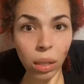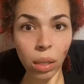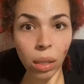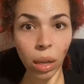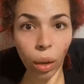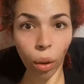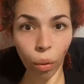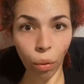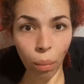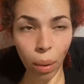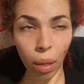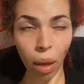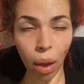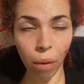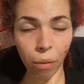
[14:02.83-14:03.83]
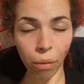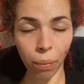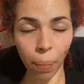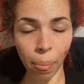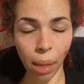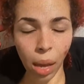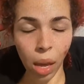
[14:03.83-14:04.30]
want this
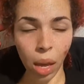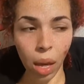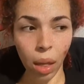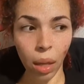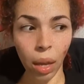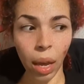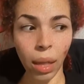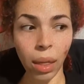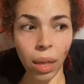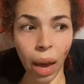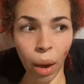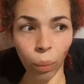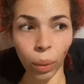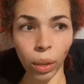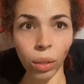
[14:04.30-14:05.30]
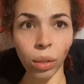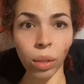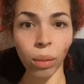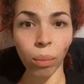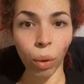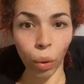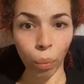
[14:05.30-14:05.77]
illness to take over my life.
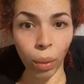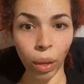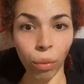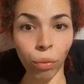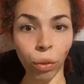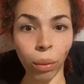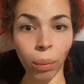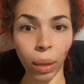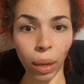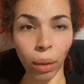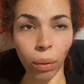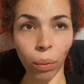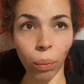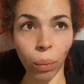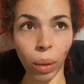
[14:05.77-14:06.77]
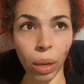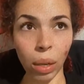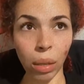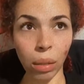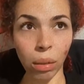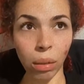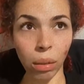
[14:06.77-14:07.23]
And that was the
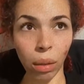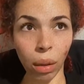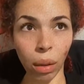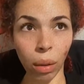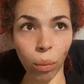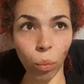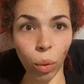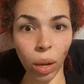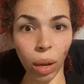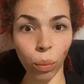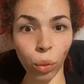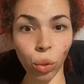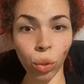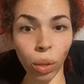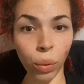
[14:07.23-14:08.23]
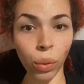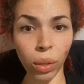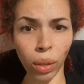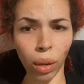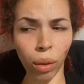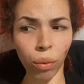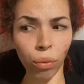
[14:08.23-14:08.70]
moment for me,
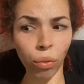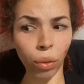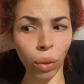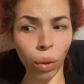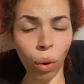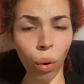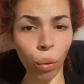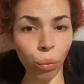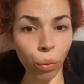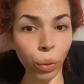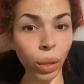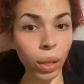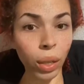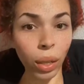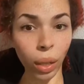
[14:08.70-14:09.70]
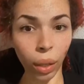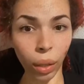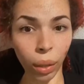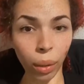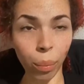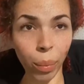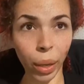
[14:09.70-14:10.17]
was when I was so
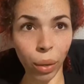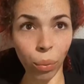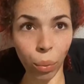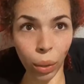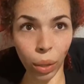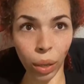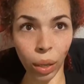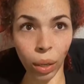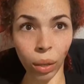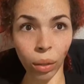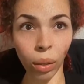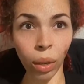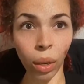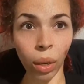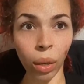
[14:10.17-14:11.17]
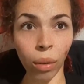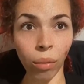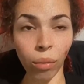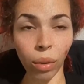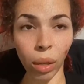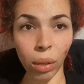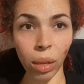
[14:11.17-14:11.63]
sick for over a year,
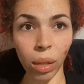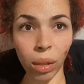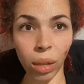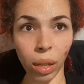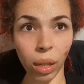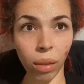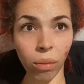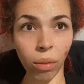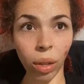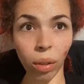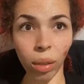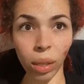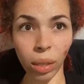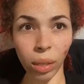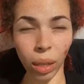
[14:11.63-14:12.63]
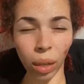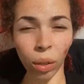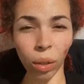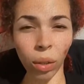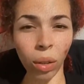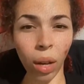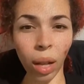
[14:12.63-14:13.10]
bedridden,
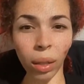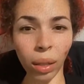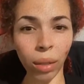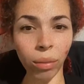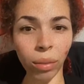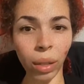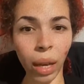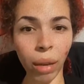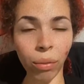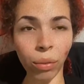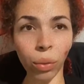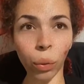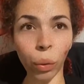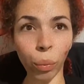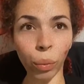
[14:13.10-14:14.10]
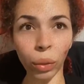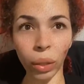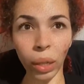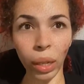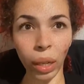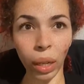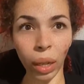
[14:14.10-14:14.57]
very thin, very sick, could
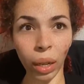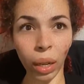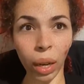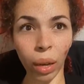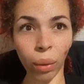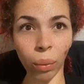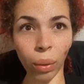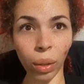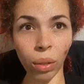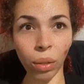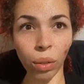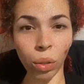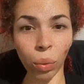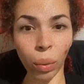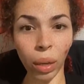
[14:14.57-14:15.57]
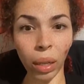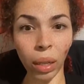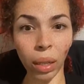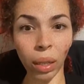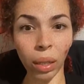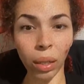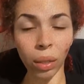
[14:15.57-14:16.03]
not live life normally,
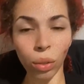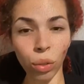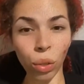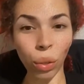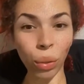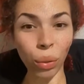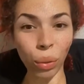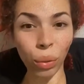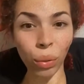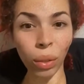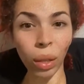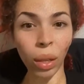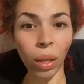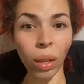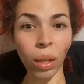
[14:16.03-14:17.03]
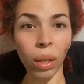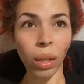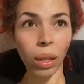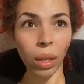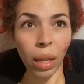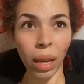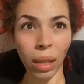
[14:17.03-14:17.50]
and I was
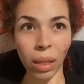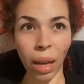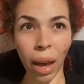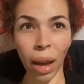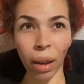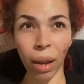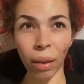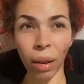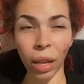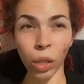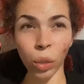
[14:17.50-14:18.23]
22.